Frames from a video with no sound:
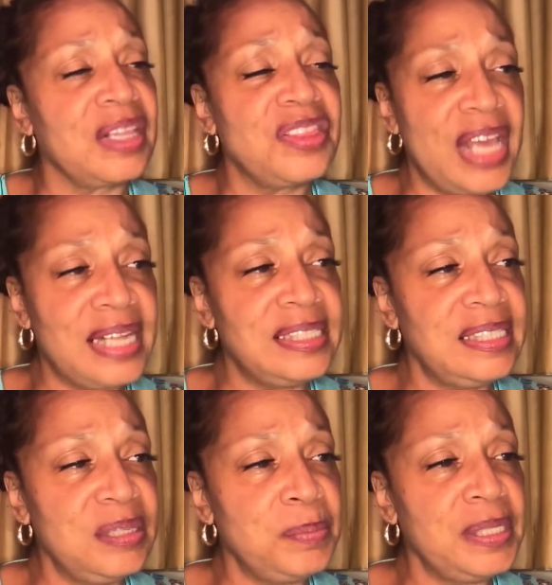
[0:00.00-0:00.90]
That's
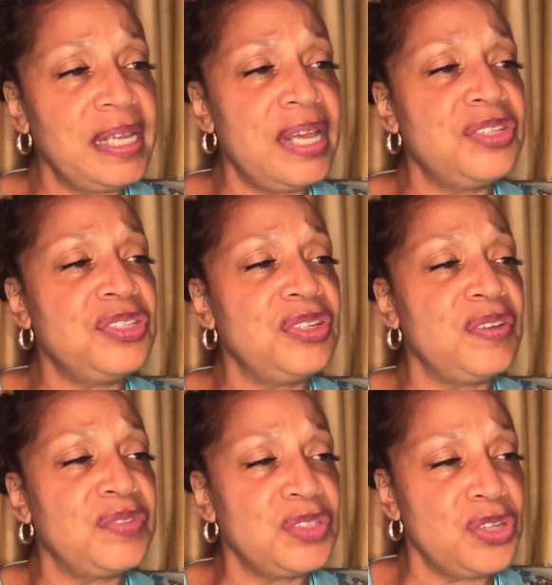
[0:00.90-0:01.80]
the implication of
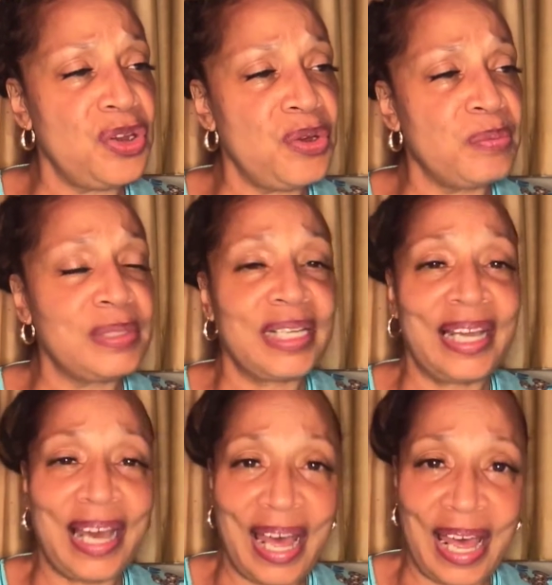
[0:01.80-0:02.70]
the terms
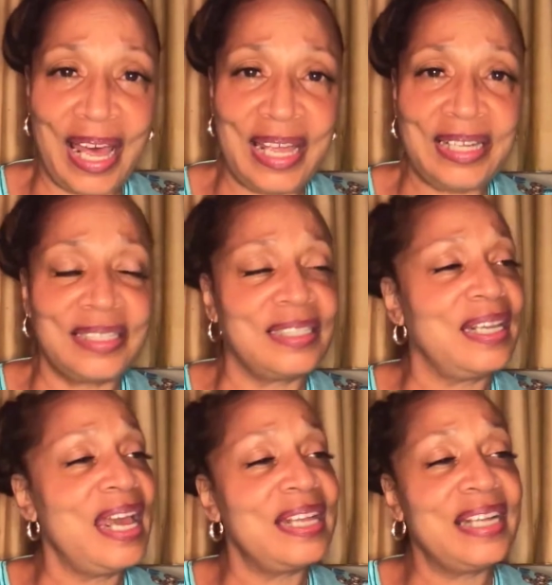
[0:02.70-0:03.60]
God
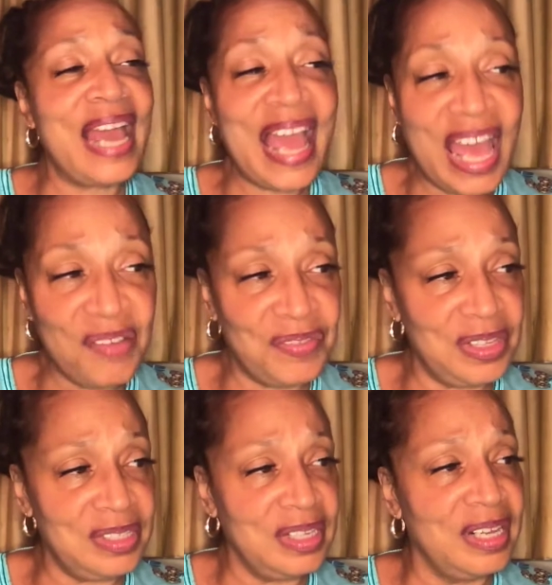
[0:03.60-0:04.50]
and heaven